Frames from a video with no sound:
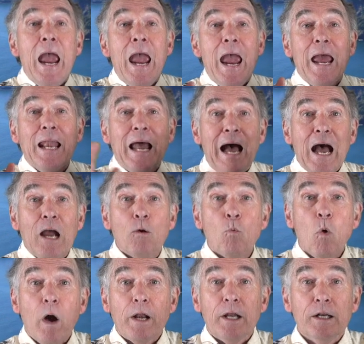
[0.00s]
And I
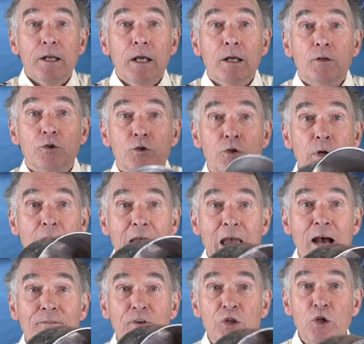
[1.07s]
wanted to
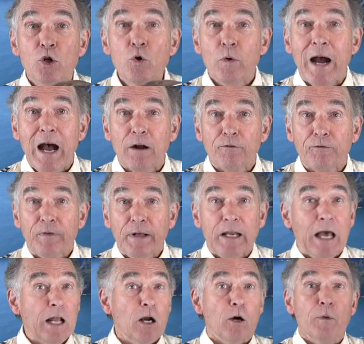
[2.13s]
have a new outfit. I
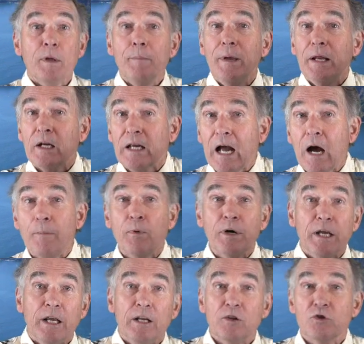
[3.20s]
had already made a cowboy,
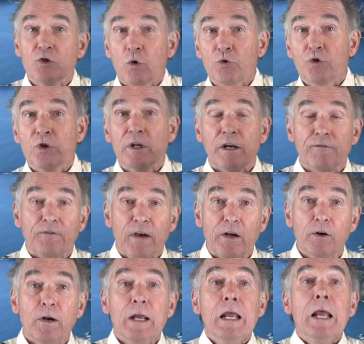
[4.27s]
Indian, soldier,
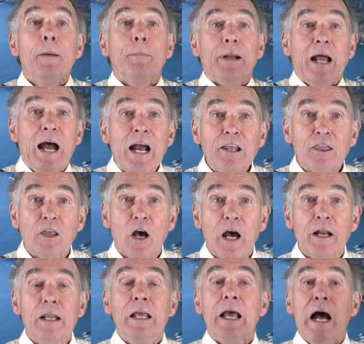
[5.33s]
gunfighter, but I
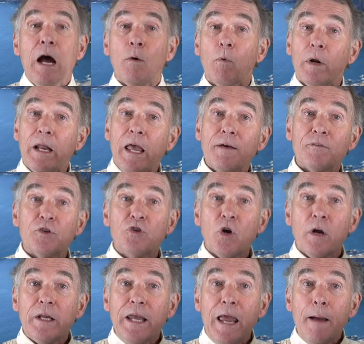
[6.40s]
thought I want to have a
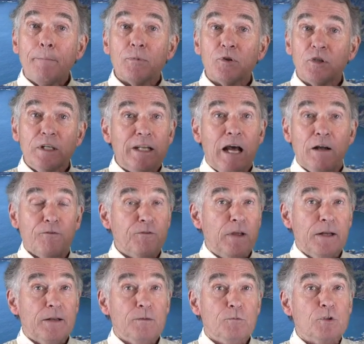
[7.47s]
Johnny Appleseed
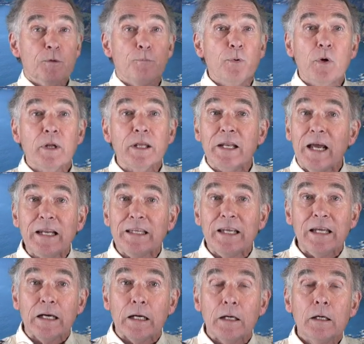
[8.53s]
outfit. It was a brilliant
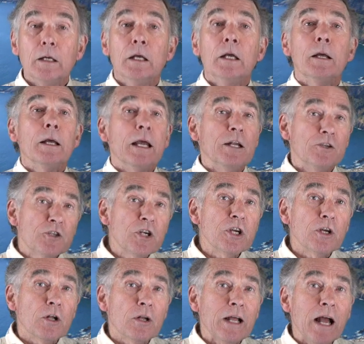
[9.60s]
idea
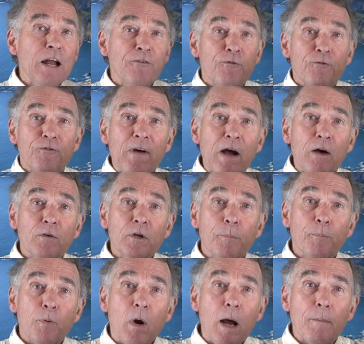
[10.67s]
until I found a
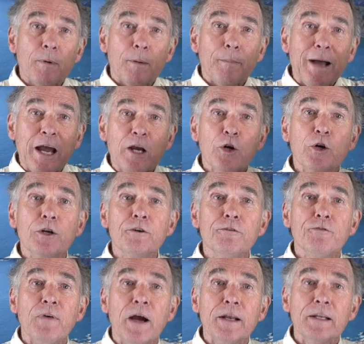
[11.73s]
problem. I couldn't
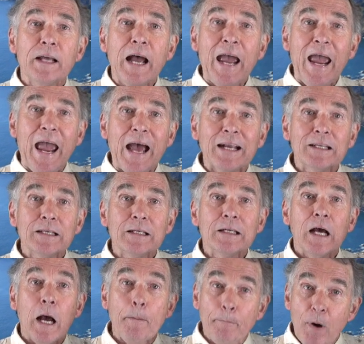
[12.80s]
find a hat,
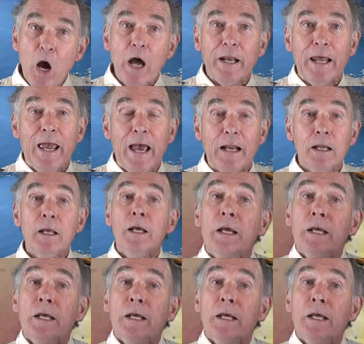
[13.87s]
a pot hat.